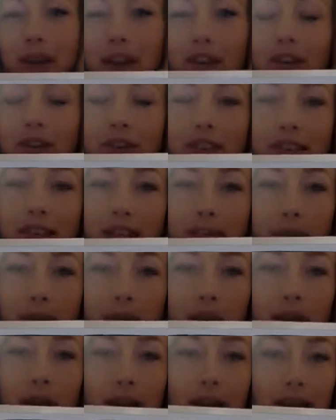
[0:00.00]
you can think
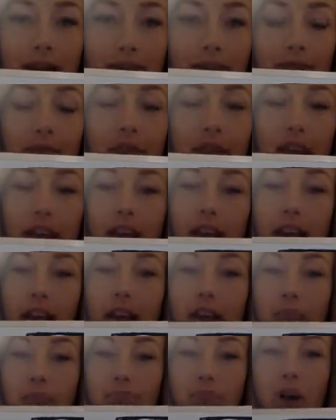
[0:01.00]
about
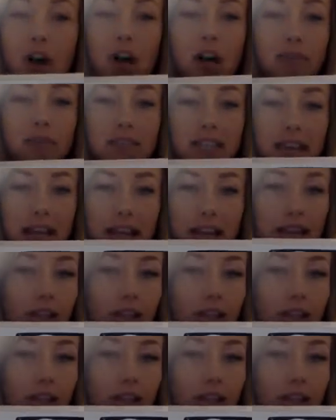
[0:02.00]
Mom, Dad,